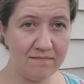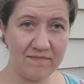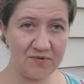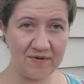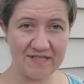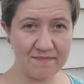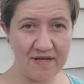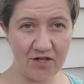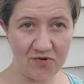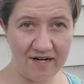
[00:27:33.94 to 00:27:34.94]
doing some
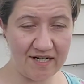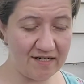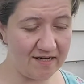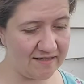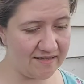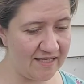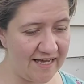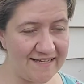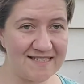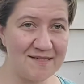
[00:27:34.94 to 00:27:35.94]
Mediterranean knotted
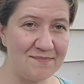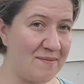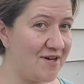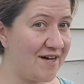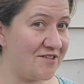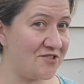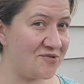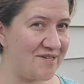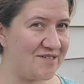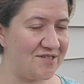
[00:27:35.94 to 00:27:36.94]
lace, maybe I
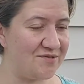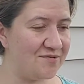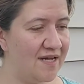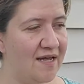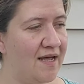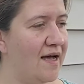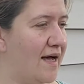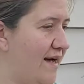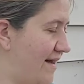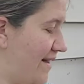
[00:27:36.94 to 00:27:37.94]
intrigued you.
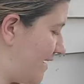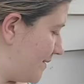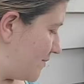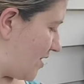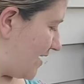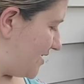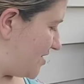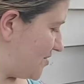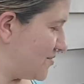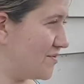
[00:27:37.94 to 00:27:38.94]
I am trying
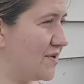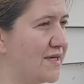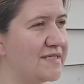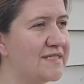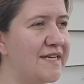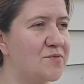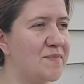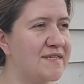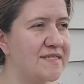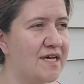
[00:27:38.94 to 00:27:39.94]
to teach
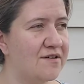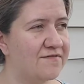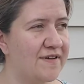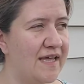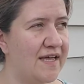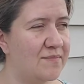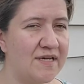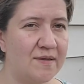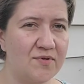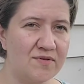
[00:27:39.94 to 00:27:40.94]
myself and
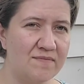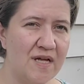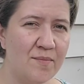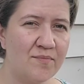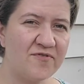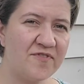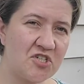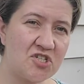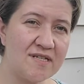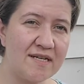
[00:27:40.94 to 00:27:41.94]
become
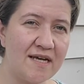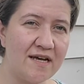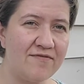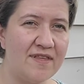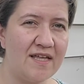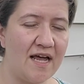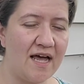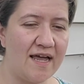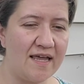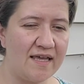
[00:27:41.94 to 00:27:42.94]
proficient enough that
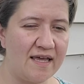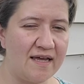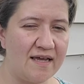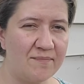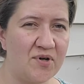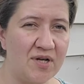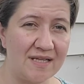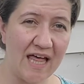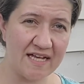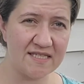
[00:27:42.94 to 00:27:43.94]
I can put a
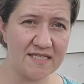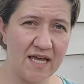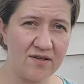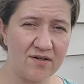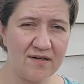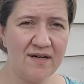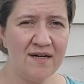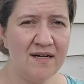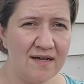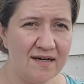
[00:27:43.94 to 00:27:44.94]
class together,
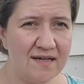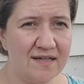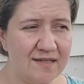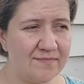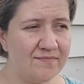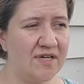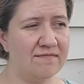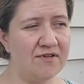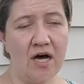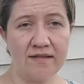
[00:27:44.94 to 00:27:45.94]
um,
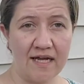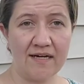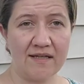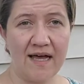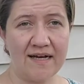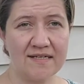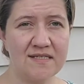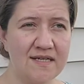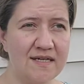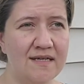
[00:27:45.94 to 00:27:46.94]
an online
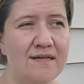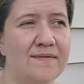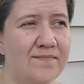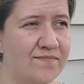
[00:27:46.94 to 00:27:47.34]
class in